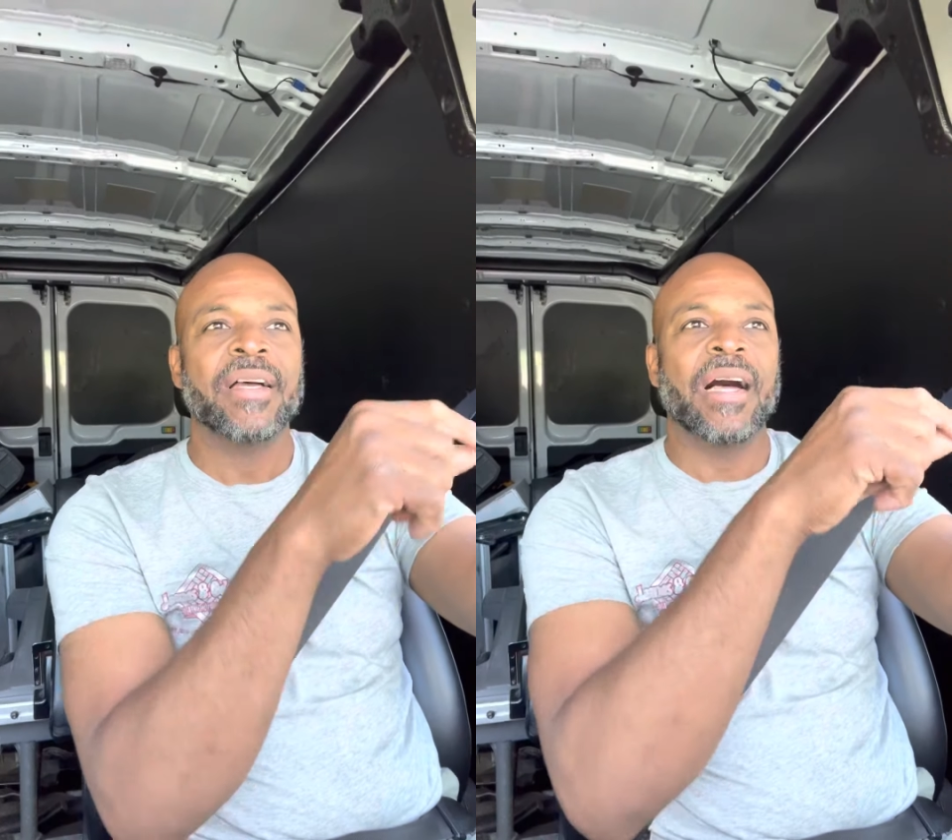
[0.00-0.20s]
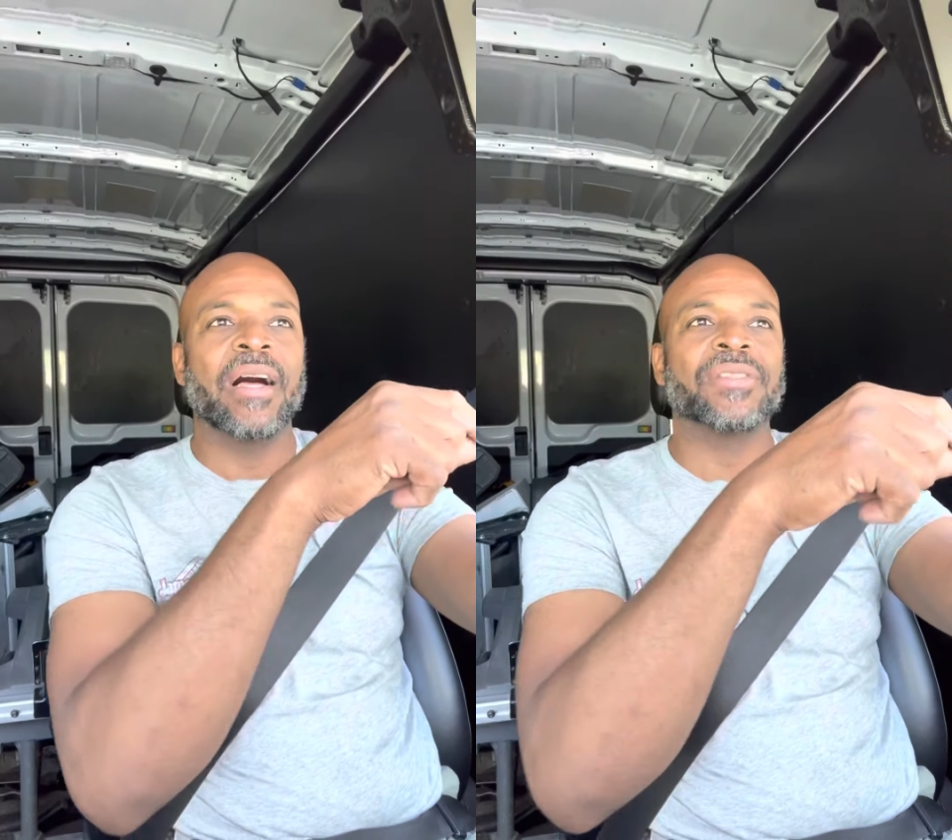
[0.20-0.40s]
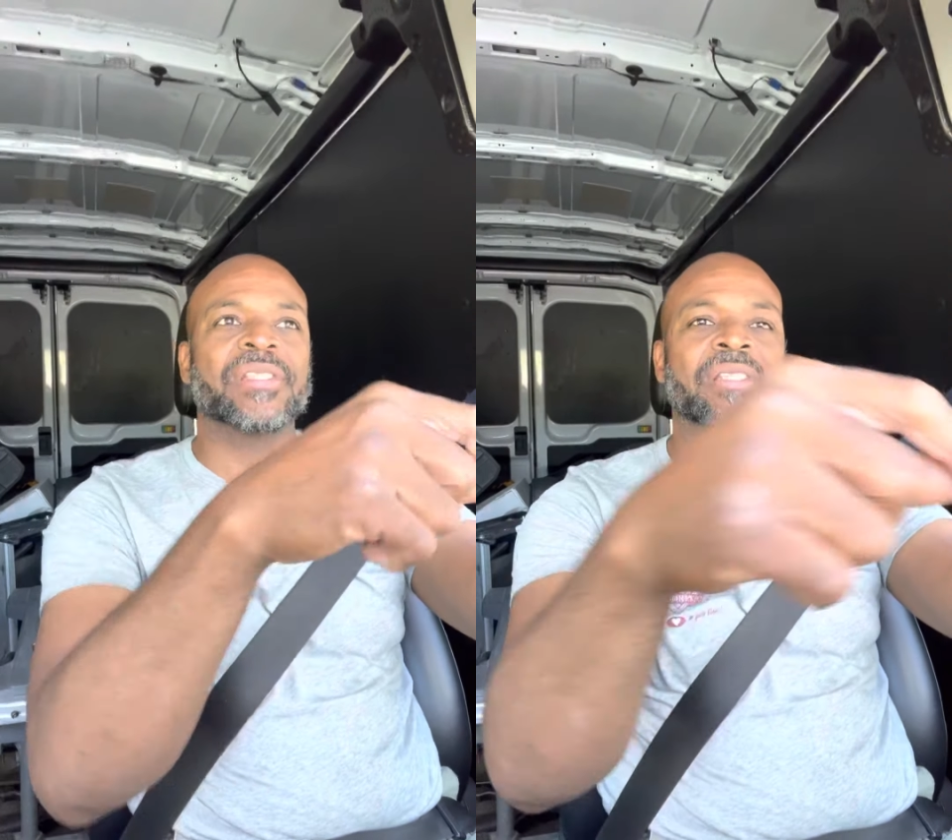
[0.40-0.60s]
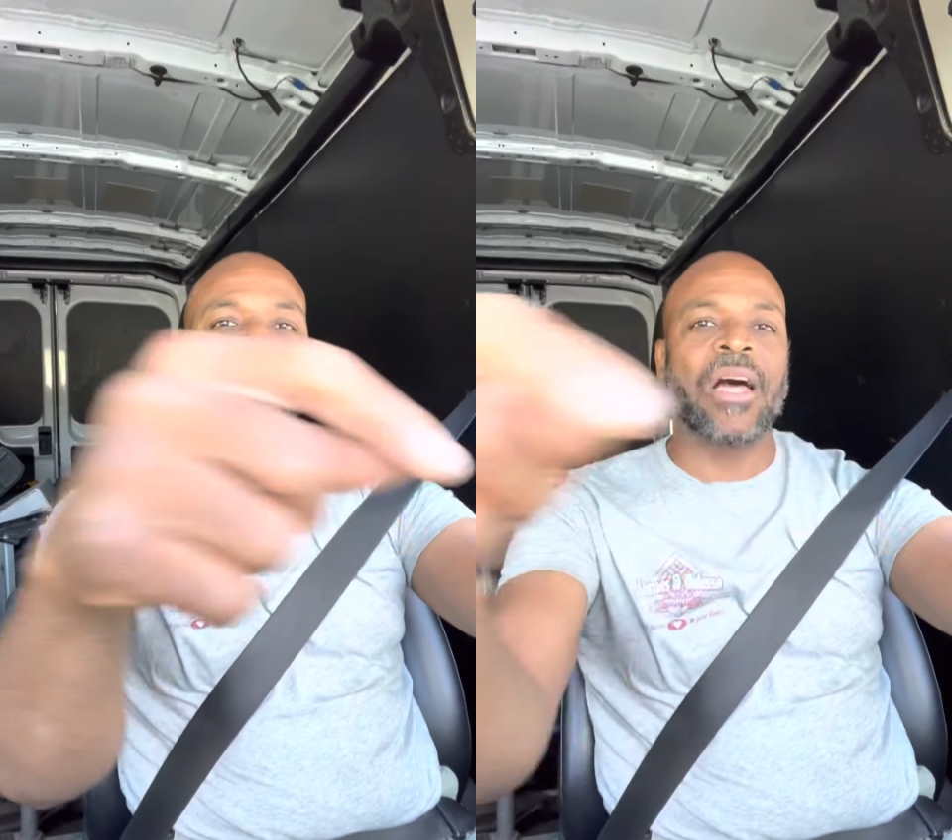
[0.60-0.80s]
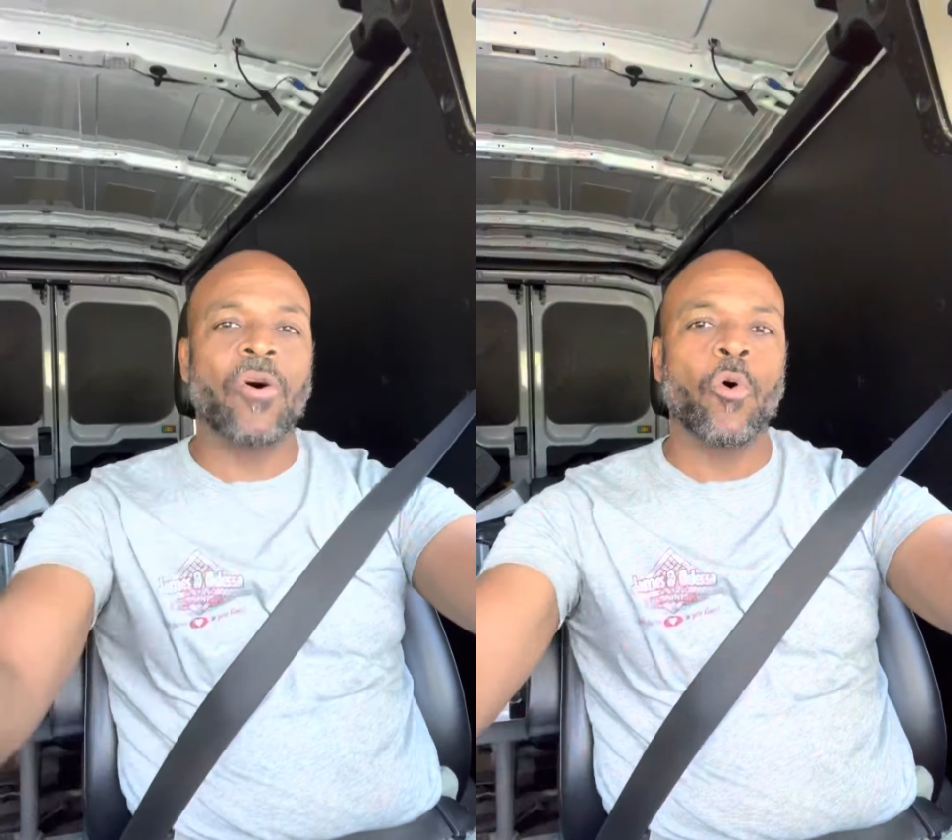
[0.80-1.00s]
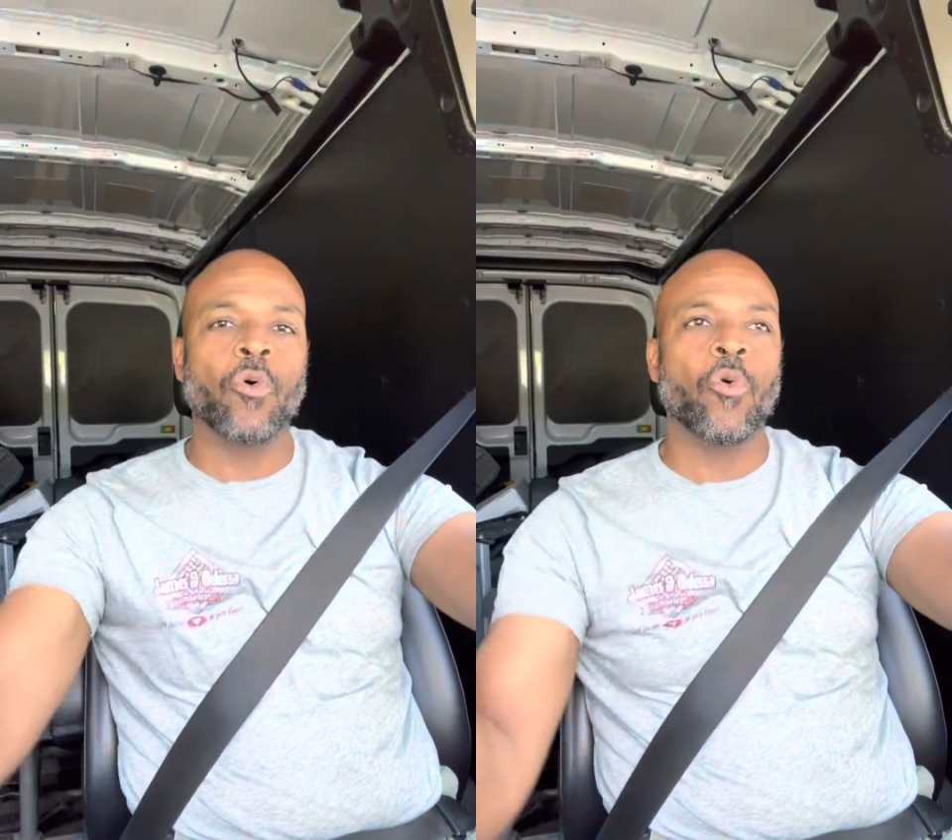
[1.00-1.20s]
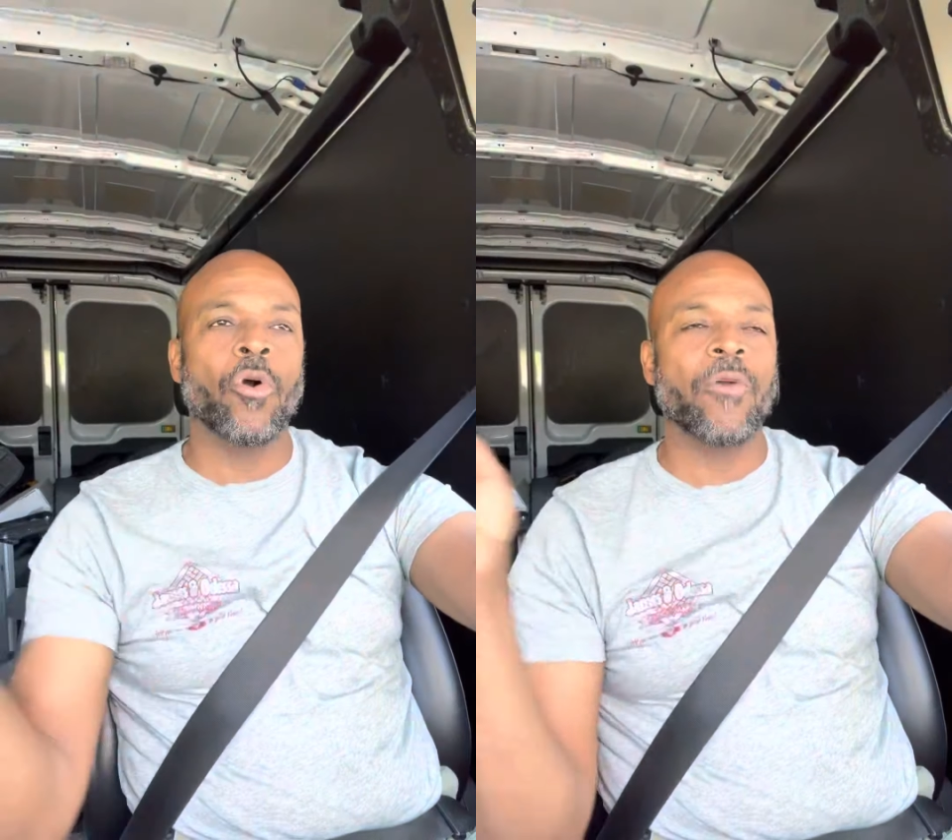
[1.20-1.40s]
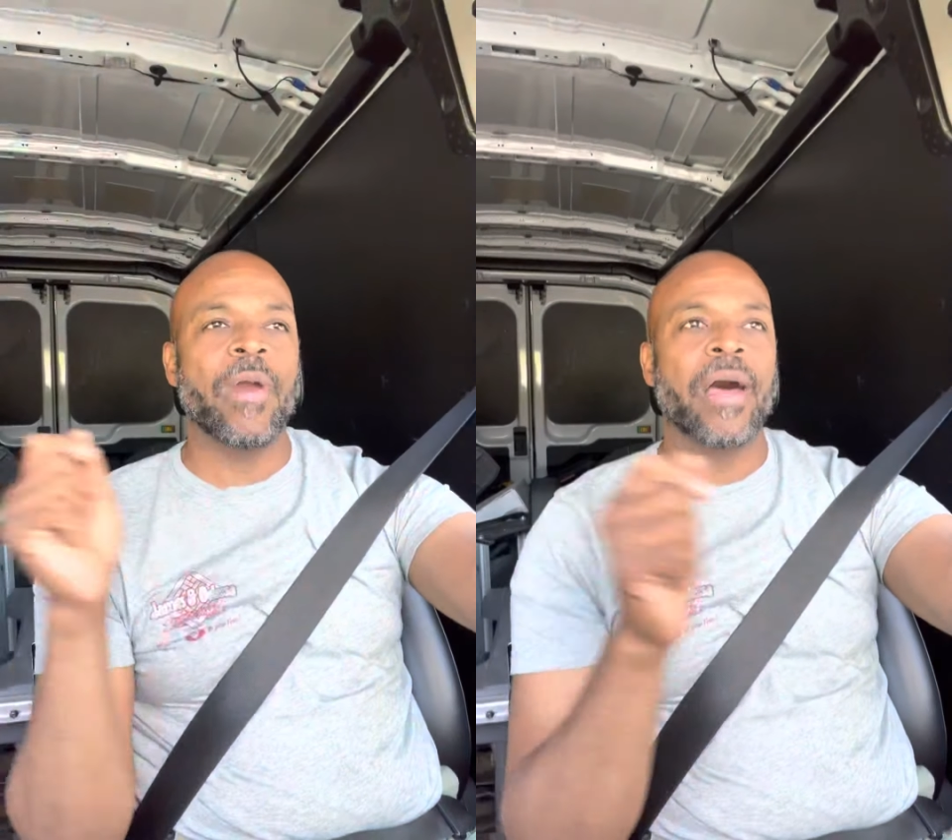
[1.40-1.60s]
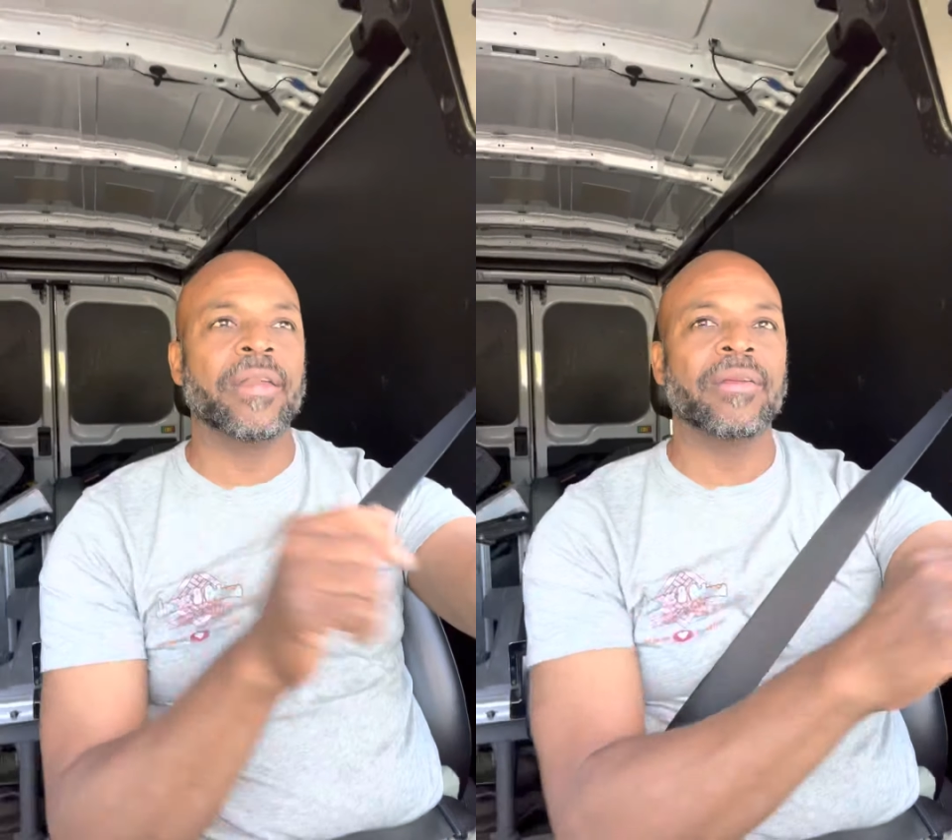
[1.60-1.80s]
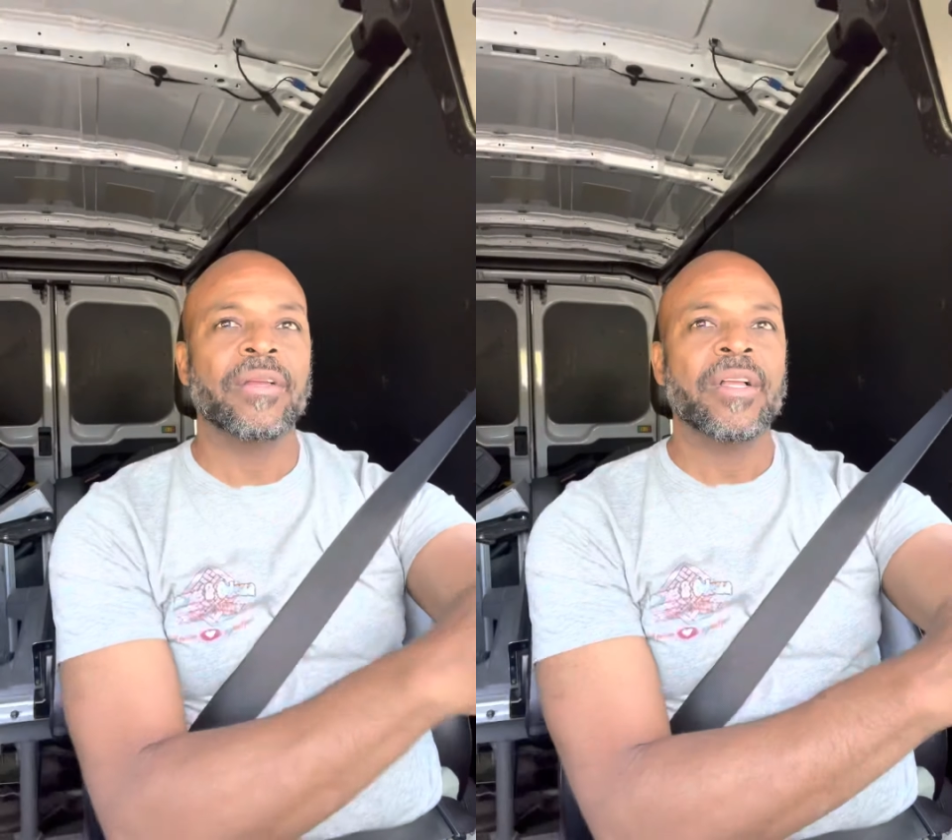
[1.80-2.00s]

a hole going around it.